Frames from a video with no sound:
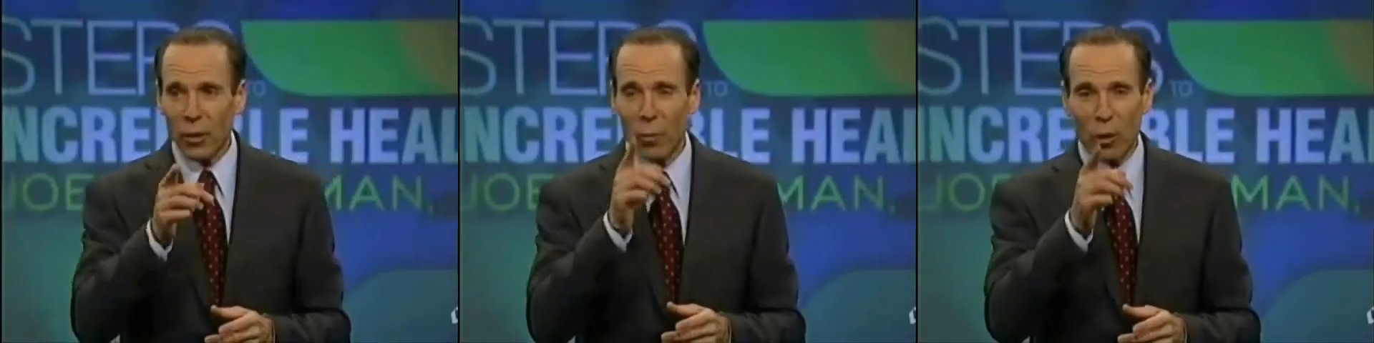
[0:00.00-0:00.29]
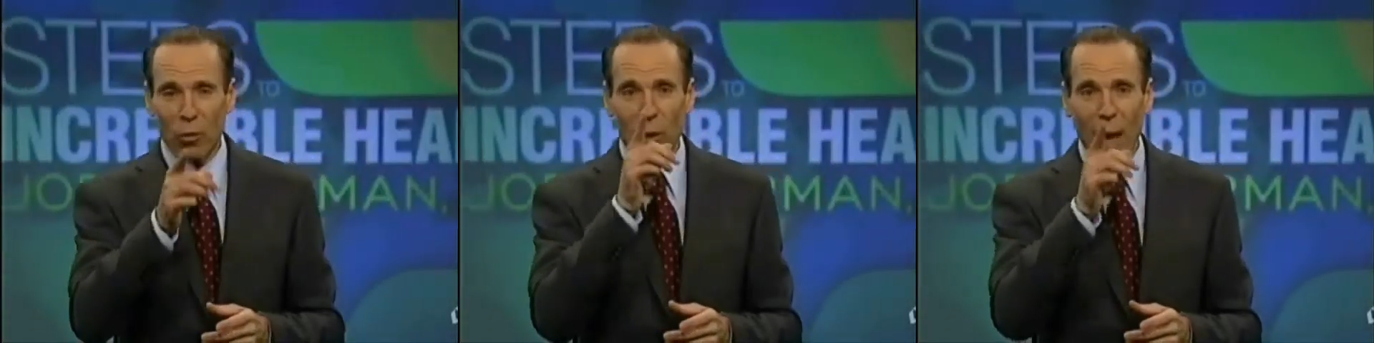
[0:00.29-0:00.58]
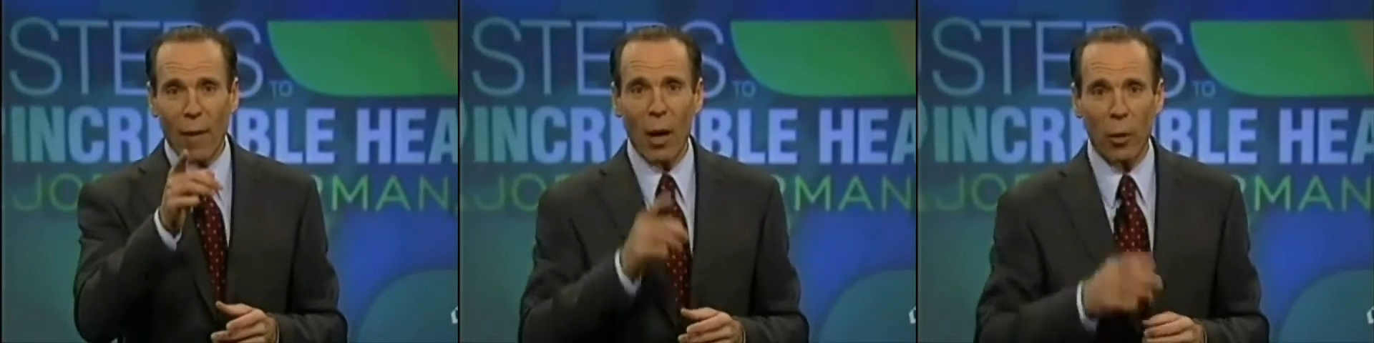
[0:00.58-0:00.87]
let's make sure you
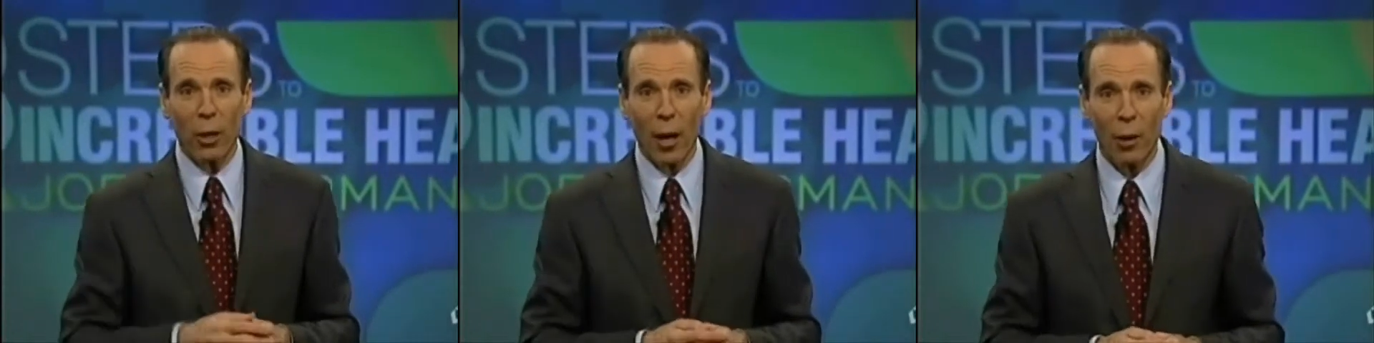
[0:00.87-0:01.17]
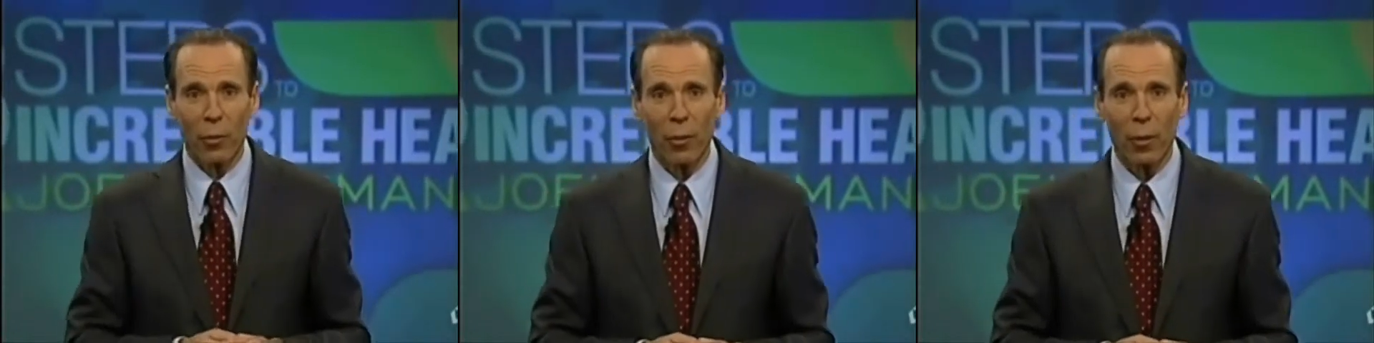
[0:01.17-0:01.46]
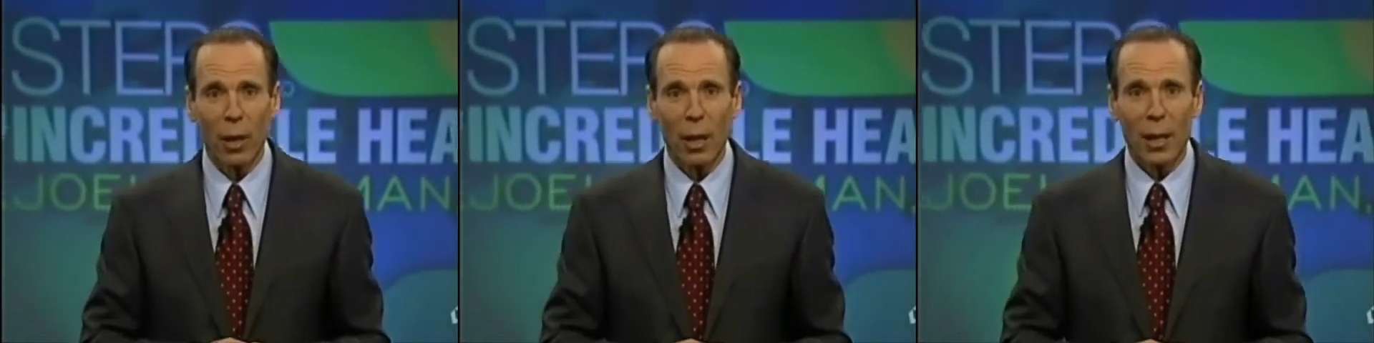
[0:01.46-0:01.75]
have a healthy life.
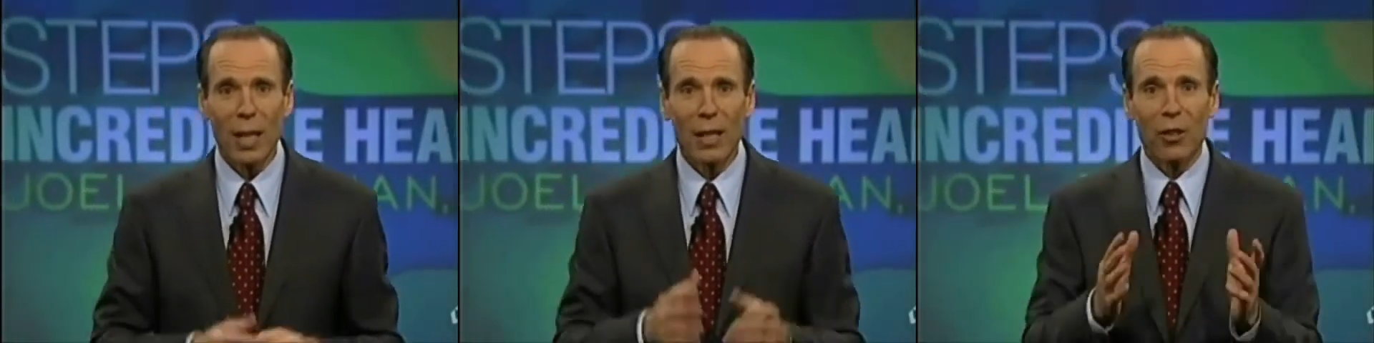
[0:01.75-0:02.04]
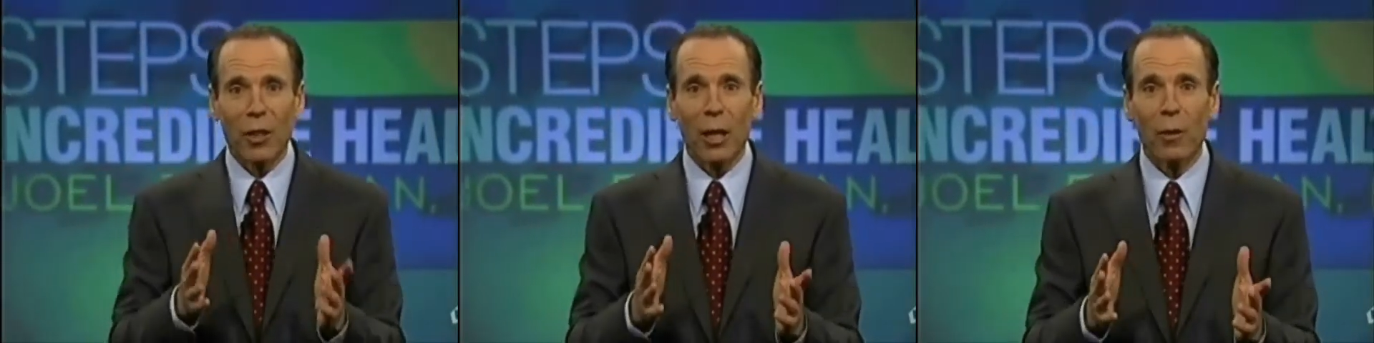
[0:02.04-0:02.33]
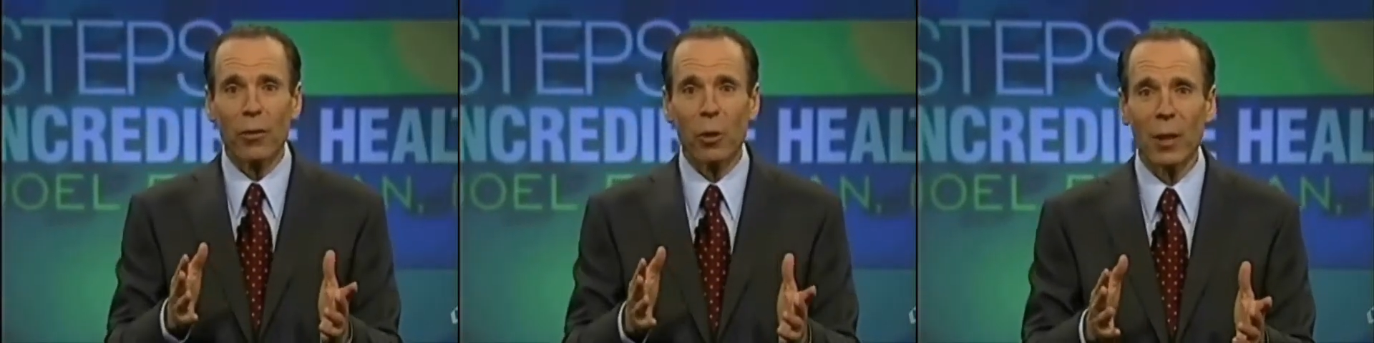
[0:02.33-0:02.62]
Let's
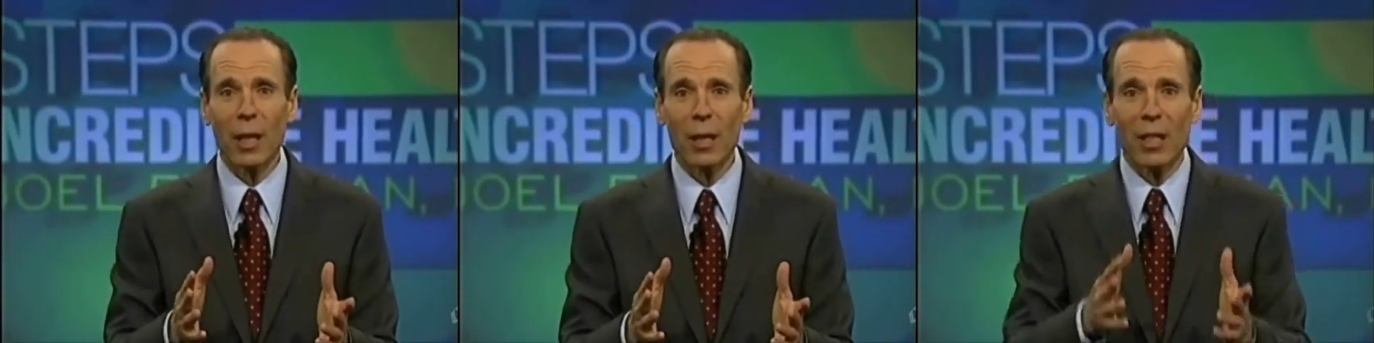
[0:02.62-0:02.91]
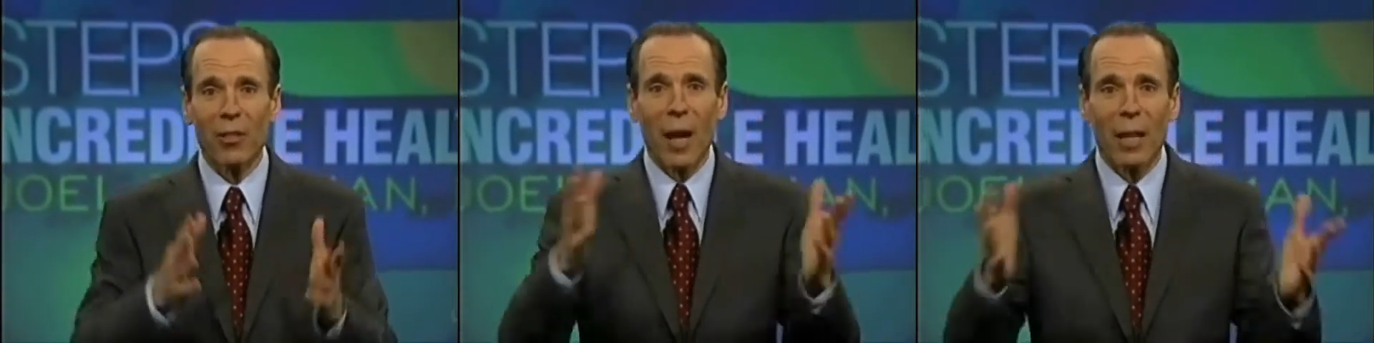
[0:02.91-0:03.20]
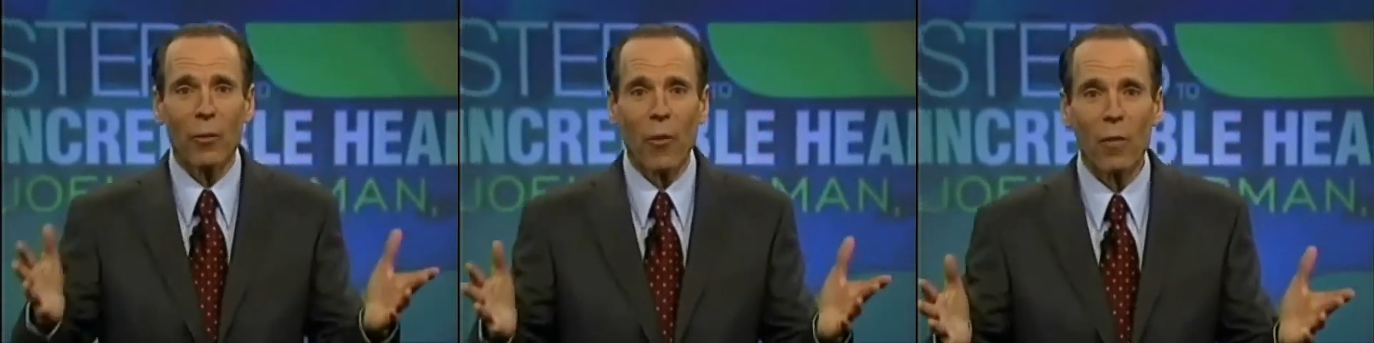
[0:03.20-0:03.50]
live to be at least
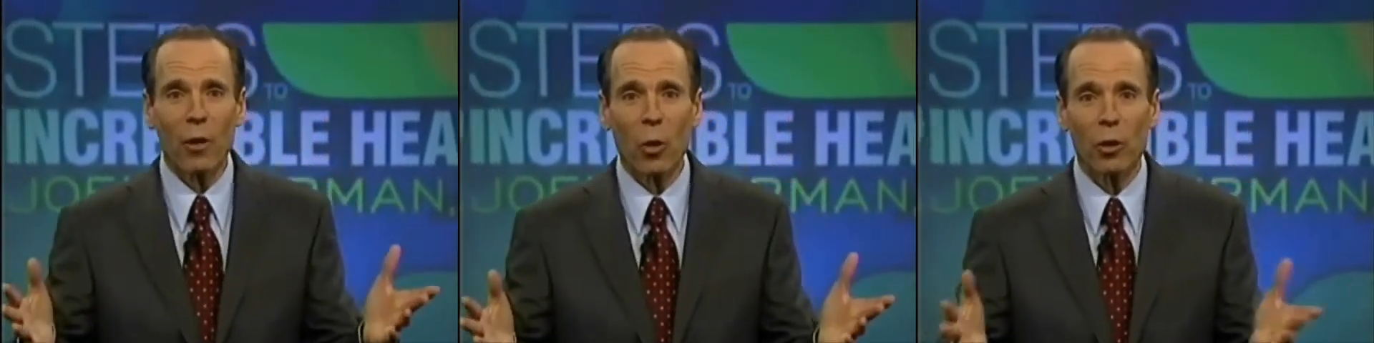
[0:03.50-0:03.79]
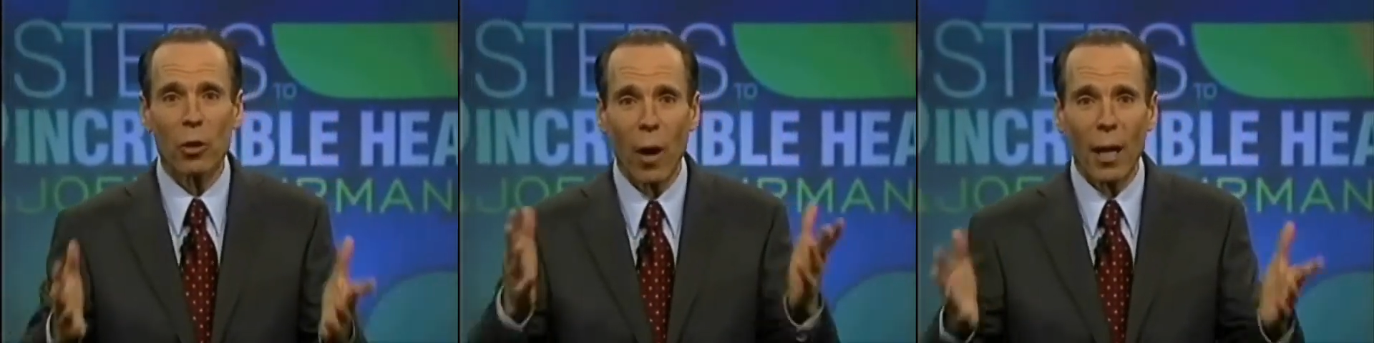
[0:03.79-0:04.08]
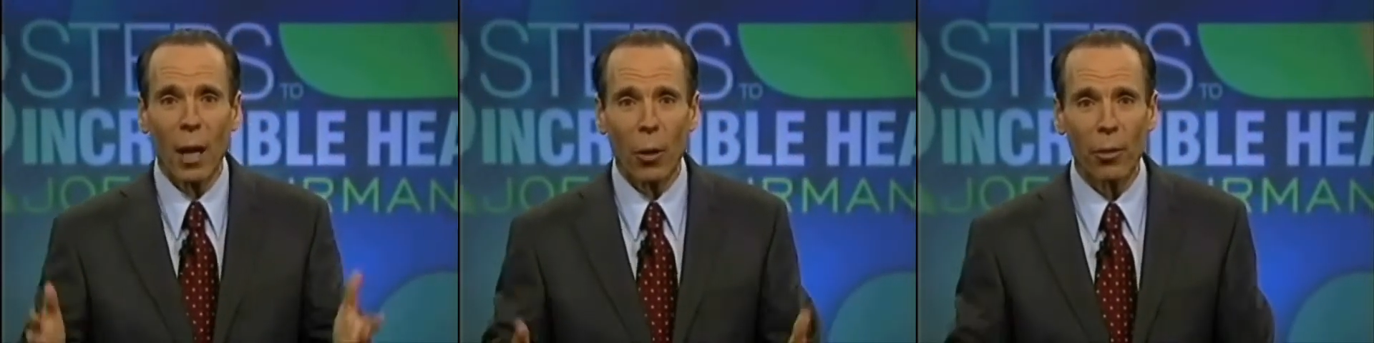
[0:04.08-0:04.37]
95 years old in
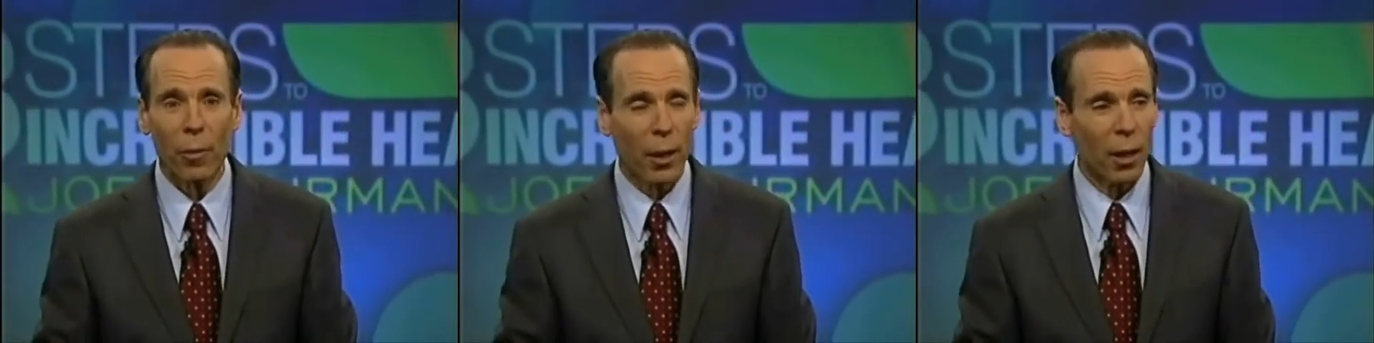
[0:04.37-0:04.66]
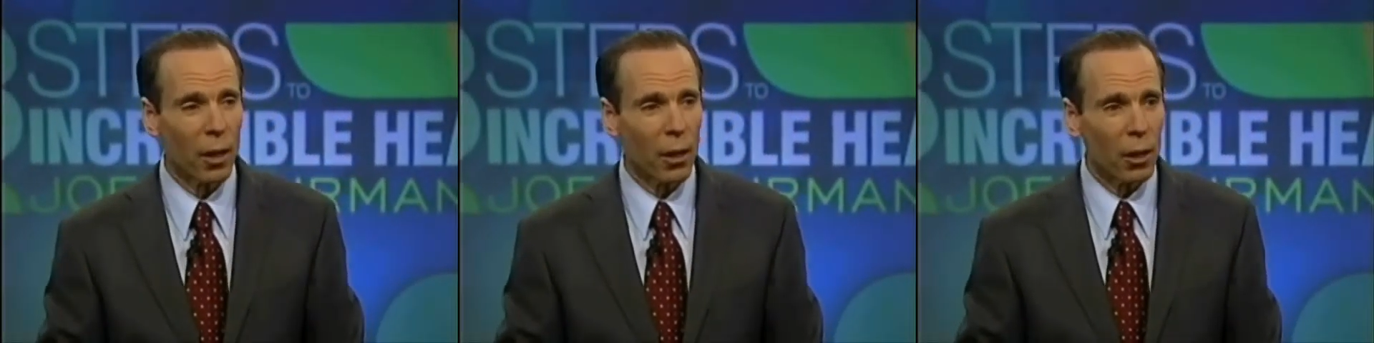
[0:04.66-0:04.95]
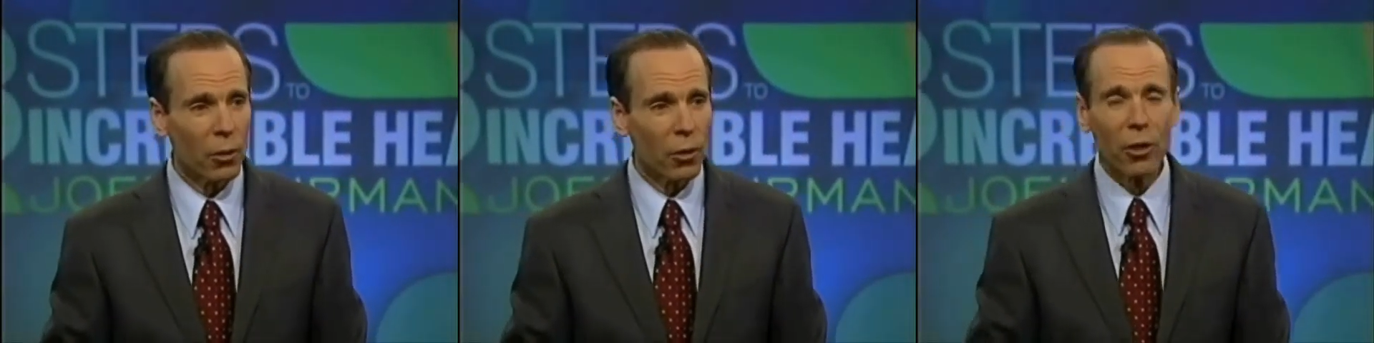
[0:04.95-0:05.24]
great health.
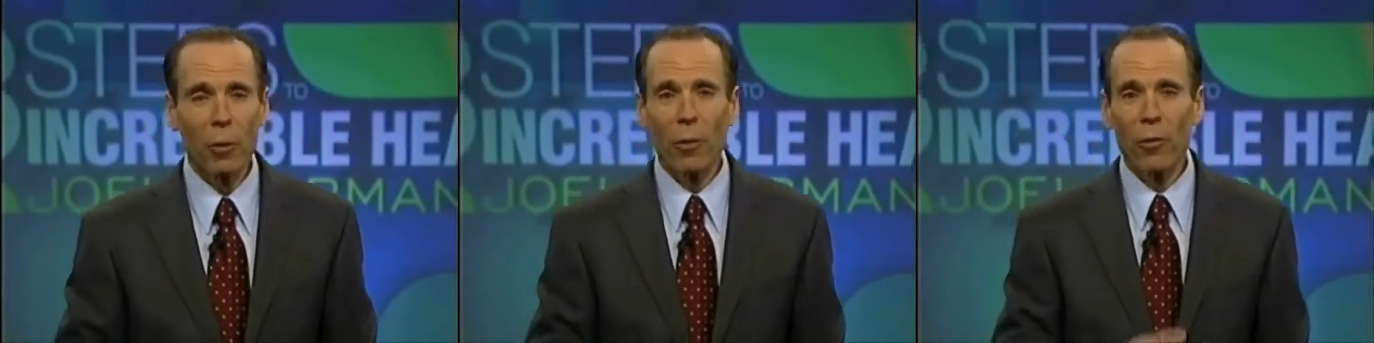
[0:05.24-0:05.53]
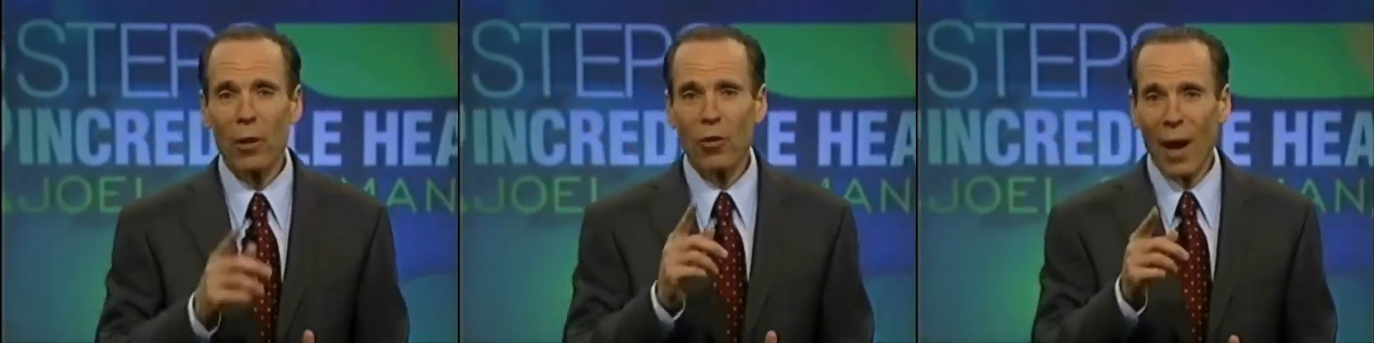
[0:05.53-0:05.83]
Just like my friend